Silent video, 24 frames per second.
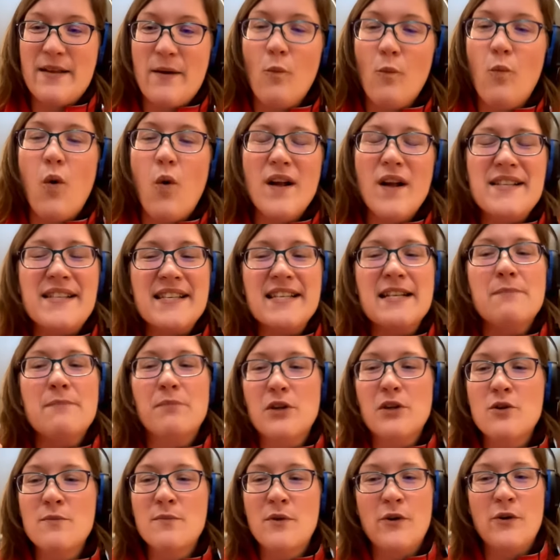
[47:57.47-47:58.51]
once in a
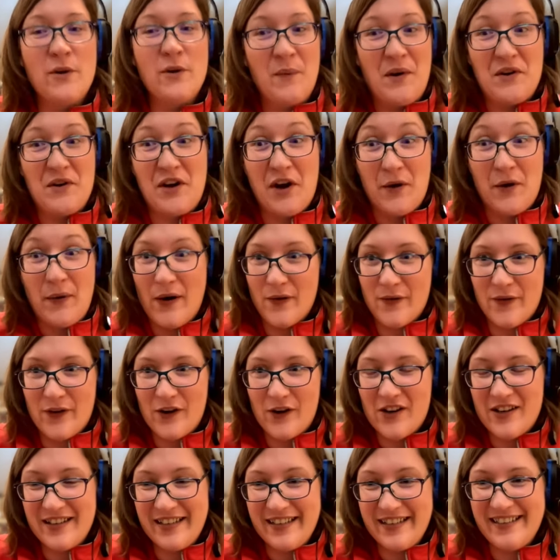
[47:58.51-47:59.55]
blue moon, it will go
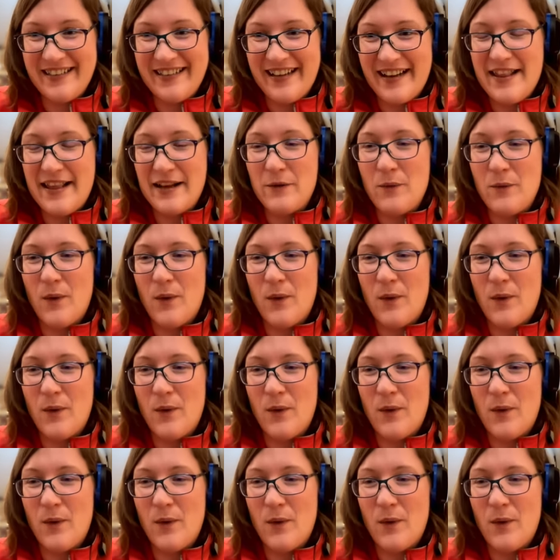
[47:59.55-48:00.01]
over. I think